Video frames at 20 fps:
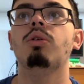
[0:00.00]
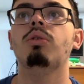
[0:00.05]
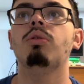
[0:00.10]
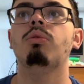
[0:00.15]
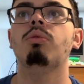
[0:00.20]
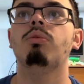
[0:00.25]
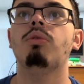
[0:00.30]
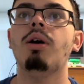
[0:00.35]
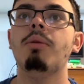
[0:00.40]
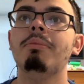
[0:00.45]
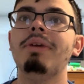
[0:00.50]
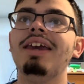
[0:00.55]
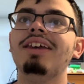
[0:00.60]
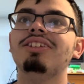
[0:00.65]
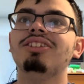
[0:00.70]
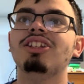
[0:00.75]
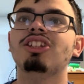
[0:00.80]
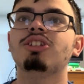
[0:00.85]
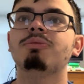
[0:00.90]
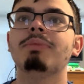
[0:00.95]
What makes
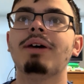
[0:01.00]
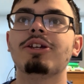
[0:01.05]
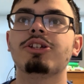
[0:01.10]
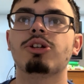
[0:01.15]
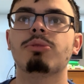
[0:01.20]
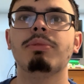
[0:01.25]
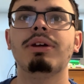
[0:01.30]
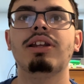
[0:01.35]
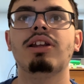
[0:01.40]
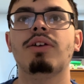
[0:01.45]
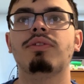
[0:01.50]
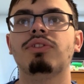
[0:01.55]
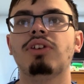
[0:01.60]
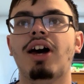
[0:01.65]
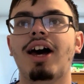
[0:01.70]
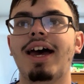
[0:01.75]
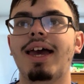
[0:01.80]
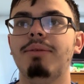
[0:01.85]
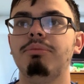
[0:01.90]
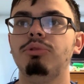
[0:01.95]
this measurement of
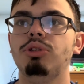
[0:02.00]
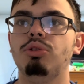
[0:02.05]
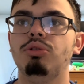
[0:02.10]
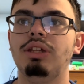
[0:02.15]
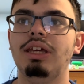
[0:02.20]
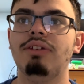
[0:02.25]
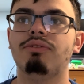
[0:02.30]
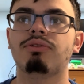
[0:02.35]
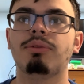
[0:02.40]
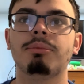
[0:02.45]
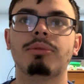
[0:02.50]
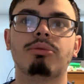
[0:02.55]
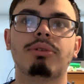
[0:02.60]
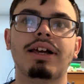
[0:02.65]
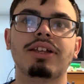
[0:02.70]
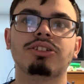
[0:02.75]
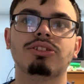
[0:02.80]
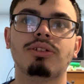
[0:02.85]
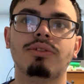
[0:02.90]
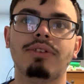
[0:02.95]
time unique from the
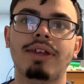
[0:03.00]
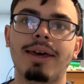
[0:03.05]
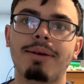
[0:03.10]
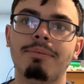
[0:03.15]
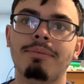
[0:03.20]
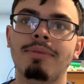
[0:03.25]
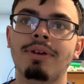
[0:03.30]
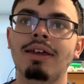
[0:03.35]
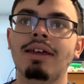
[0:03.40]
rest of them